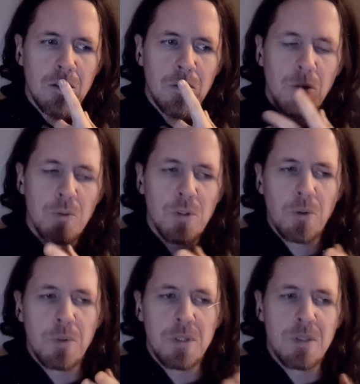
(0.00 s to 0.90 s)
there is
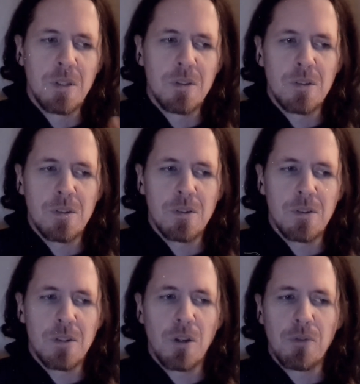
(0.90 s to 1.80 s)
always this
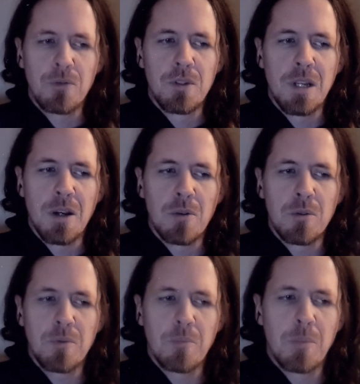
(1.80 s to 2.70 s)
self-doubt,
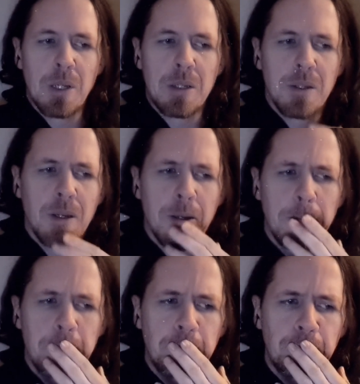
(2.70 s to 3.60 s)
but
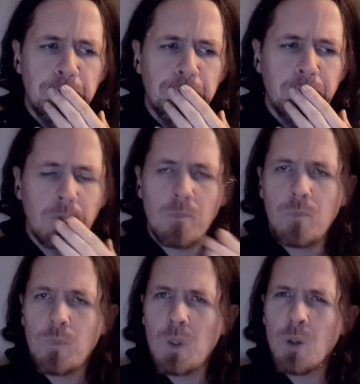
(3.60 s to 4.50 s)
I'm
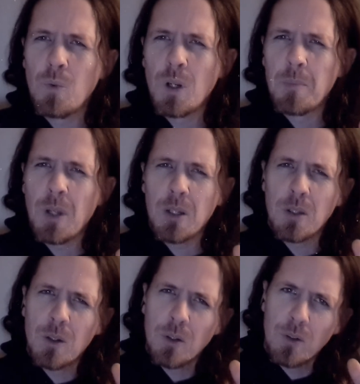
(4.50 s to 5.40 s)
not
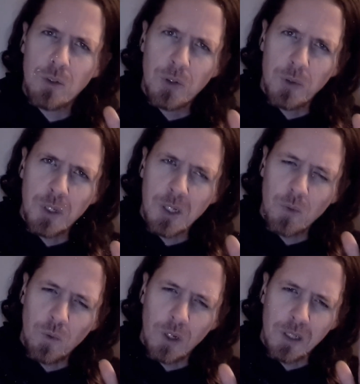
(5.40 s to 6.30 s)
doing
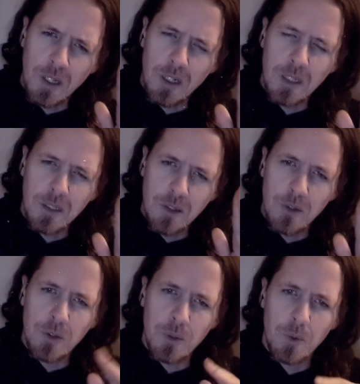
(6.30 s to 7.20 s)
what I need to
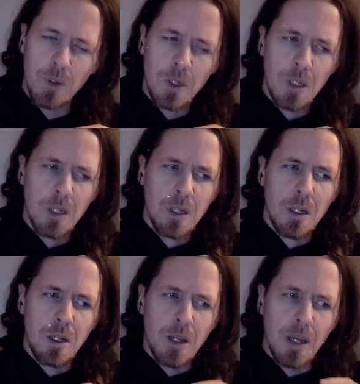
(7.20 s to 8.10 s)
do.
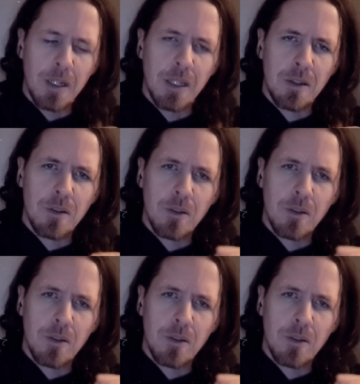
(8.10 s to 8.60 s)
I get